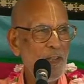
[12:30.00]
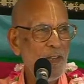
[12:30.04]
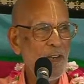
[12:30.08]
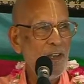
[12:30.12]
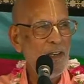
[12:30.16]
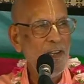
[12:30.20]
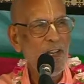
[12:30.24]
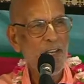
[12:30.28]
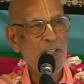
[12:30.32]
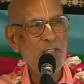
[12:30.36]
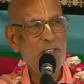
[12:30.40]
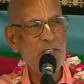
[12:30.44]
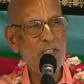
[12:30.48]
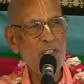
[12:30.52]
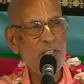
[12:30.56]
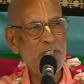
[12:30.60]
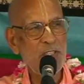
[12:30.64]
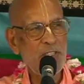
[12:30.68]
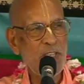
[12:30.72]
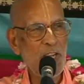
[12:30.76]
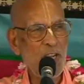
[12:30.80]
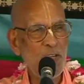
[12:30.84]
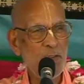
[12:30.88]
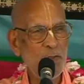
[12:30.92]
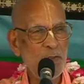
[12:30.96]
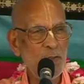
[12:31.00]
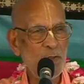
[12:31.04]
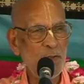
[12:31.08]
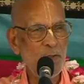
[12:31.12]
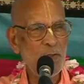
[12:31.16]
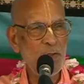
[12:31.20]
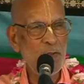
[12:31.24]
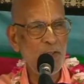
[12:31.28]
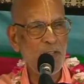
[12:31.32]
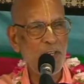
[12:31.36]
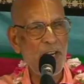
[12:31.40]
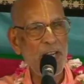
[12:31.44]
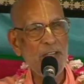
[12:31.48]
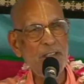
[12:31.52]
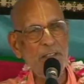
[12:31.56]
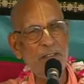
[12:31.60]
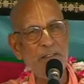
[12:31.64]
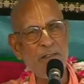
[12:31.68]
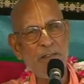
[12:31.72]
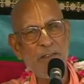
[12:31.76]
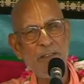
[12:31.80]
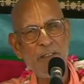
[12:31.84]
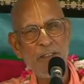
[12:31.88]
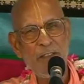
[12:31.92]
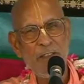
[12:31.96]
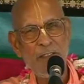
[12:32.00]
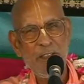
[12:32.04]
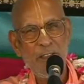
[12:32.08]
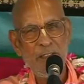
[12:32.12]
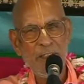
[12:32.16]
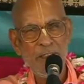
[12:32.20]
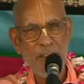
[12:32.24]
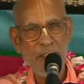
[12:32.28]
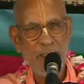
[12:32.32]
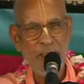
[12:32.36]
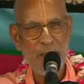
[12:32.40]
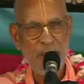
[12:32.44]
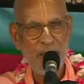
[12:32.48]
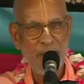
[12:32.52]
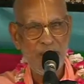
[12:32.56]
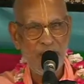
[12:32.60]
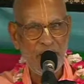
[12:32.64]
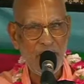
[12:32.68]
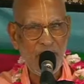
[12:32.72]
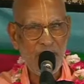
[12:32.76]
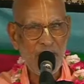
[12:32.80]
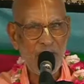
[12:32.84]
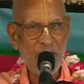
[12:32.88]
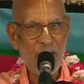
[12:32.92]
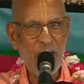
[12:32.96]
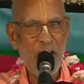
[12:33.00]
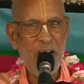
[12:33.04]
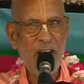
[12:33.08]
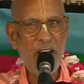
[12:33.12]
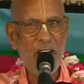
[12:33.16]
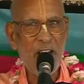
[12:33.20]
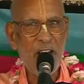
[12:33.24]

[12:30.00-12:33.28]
Like Shiksha Guru, like Diksha